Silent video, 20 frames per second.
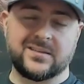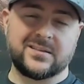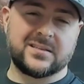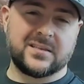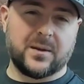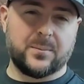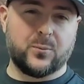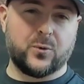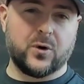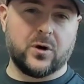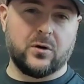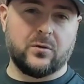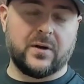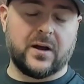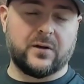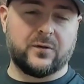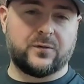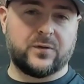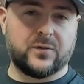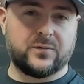somewhere
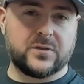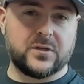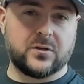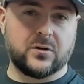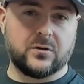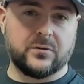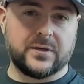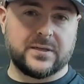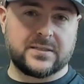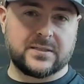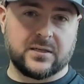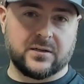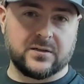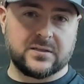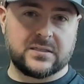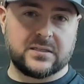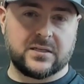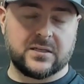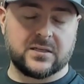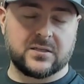around 50 degrees
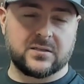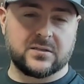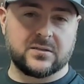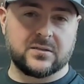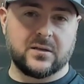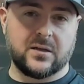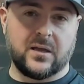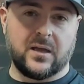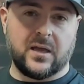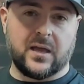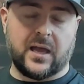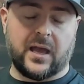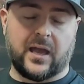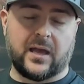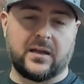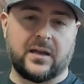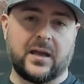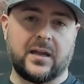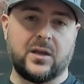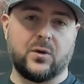Celsius
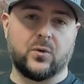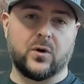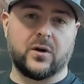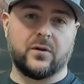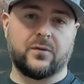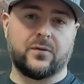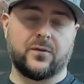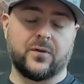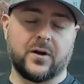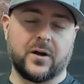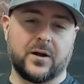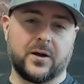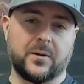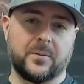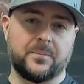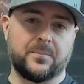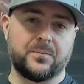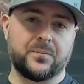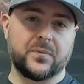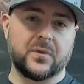and anywhere
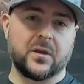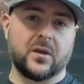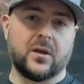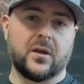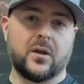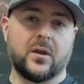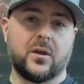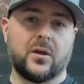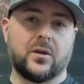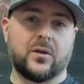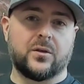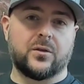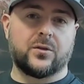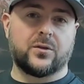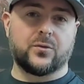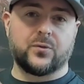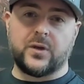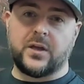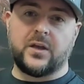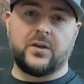from
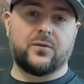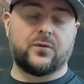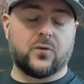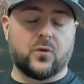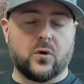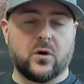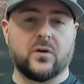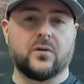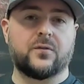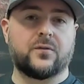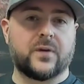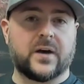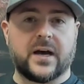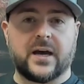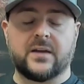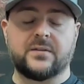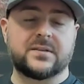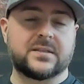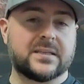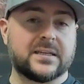3, 4,
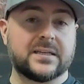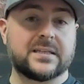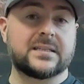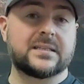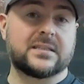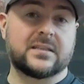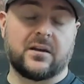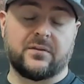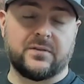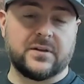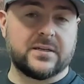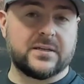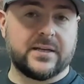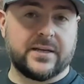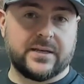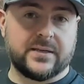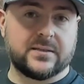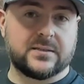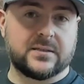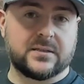5, 6, 7
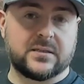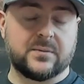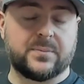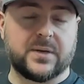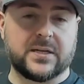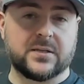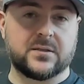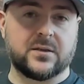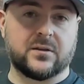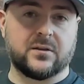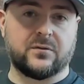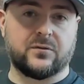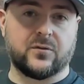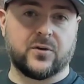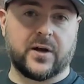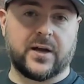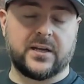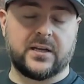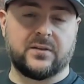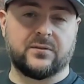days. It depends on the
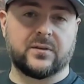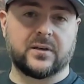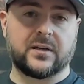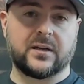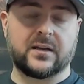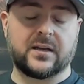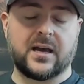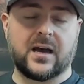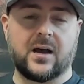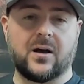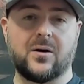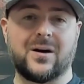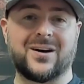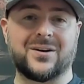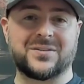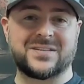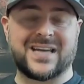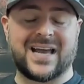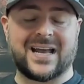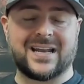variety of the cacao, how
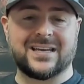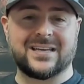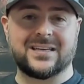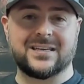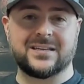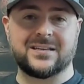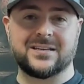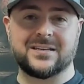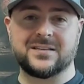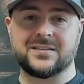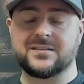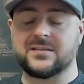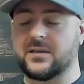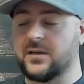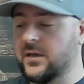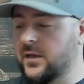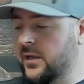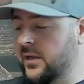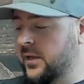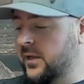tannic it is.
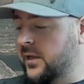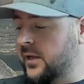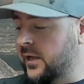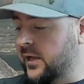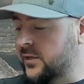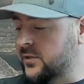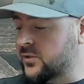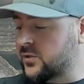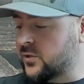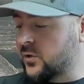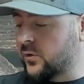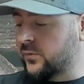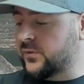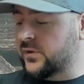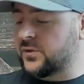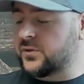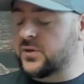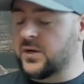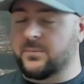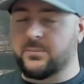And so if the
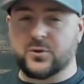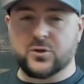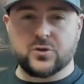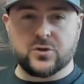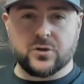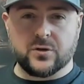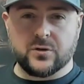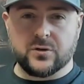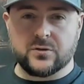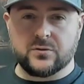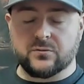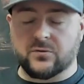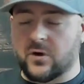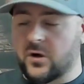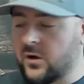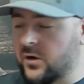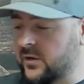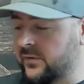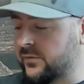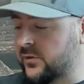temperature is
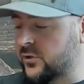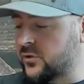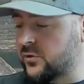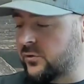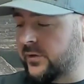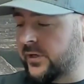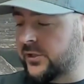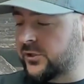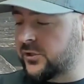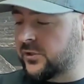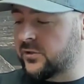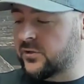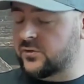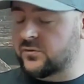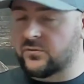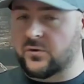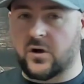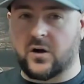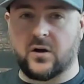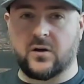wrong, if the duration is
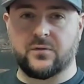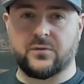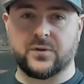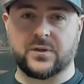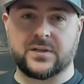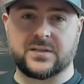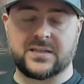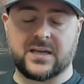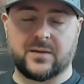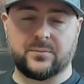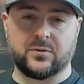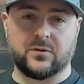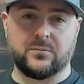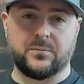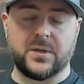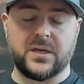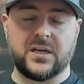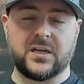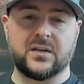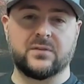wrong for the type of
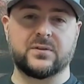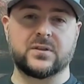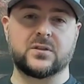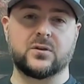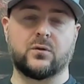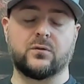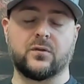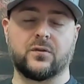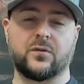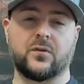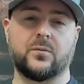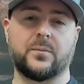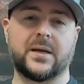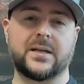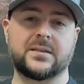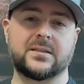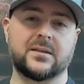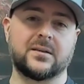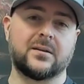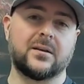bean, if it's over
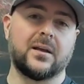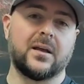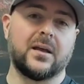fermented,